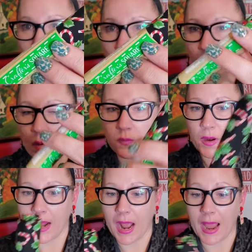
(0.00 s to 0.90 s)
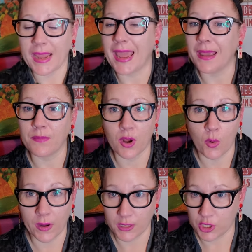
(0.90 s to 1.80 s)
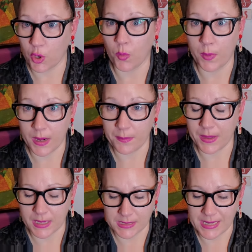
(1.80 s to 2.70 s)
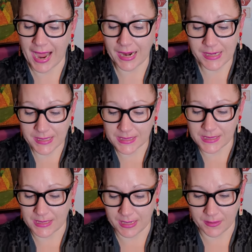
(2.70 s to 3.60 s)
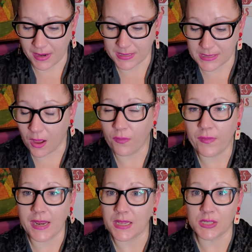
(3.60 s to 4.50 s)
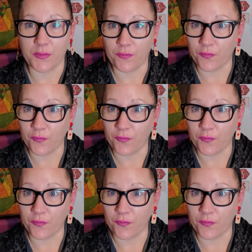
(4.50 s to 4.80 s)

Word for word: all over it. I am going to open it because I need to see it myself in its